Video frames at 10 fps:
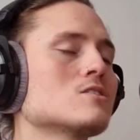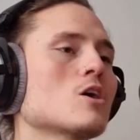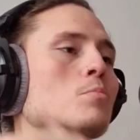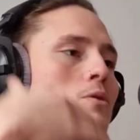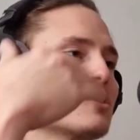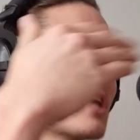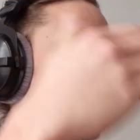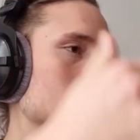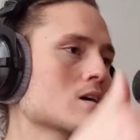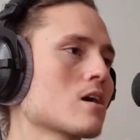double
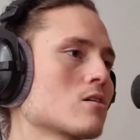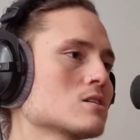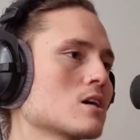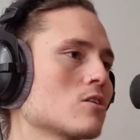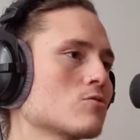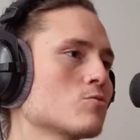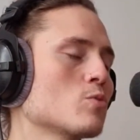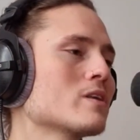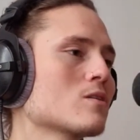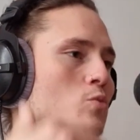checking ourselves
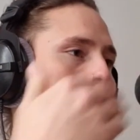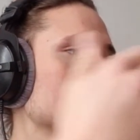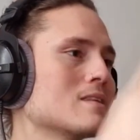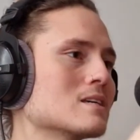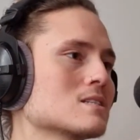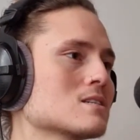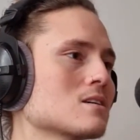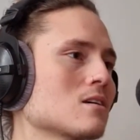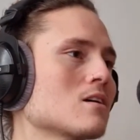with this.